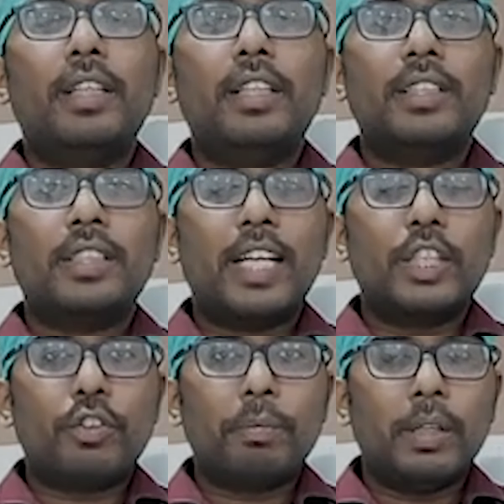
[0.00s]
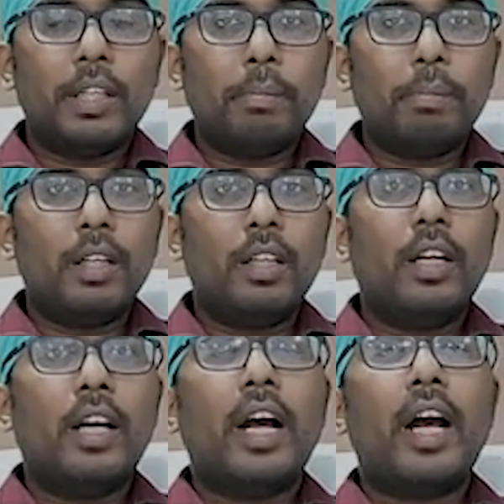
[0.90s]
discharge from the nipple,
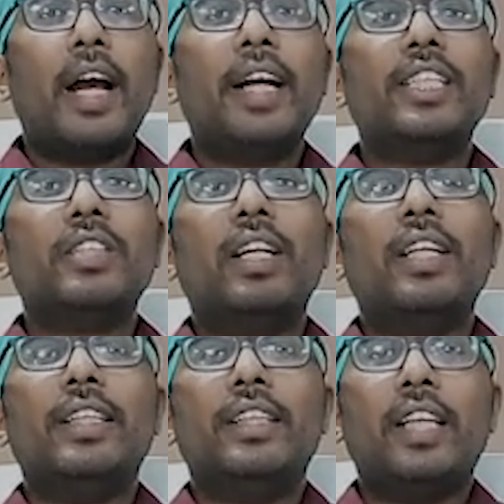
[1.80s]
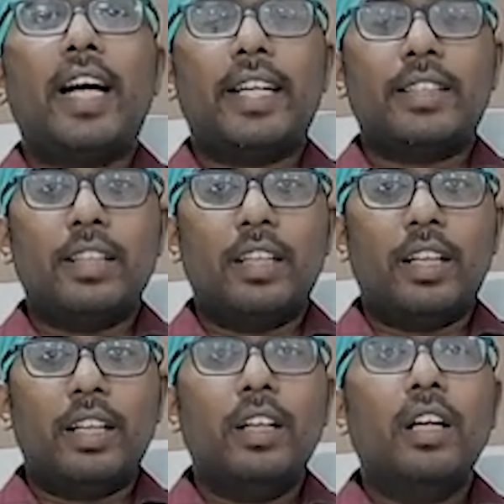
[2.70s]
and swelling in the
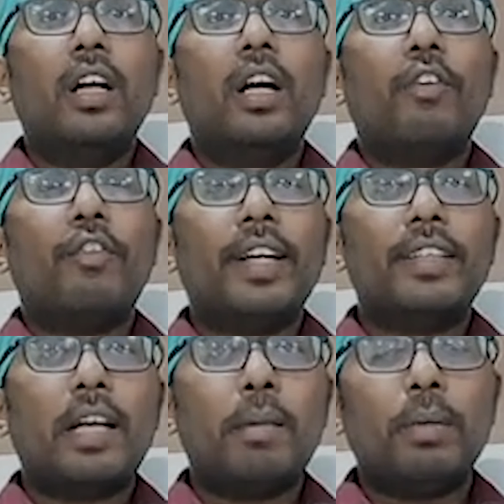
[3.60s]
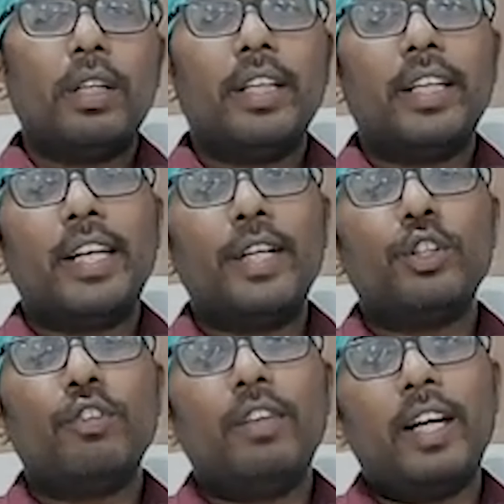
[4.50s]
axilla. For example, in a
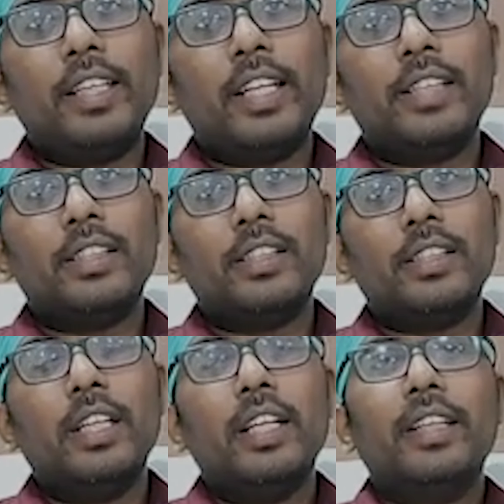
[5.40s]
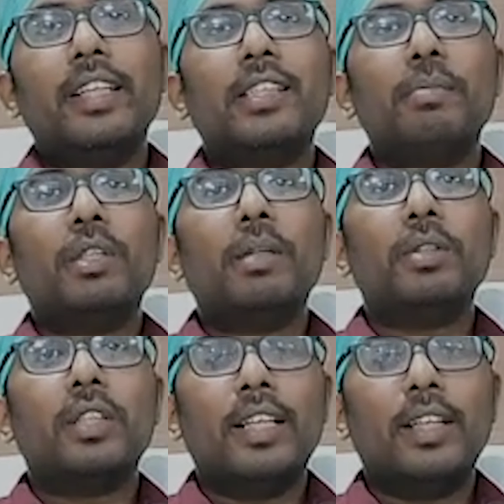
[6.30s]
case of lung cancer, the symptoms